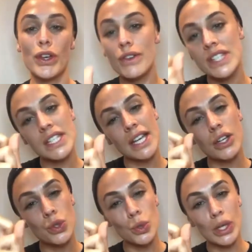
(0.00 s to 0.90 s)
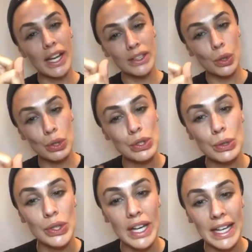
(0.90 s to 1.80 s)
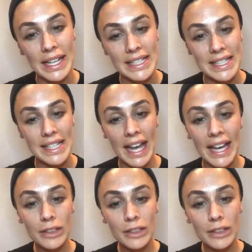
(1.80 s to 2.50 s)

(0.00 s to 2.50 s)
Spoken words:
This is like a jawline contour that I like to say.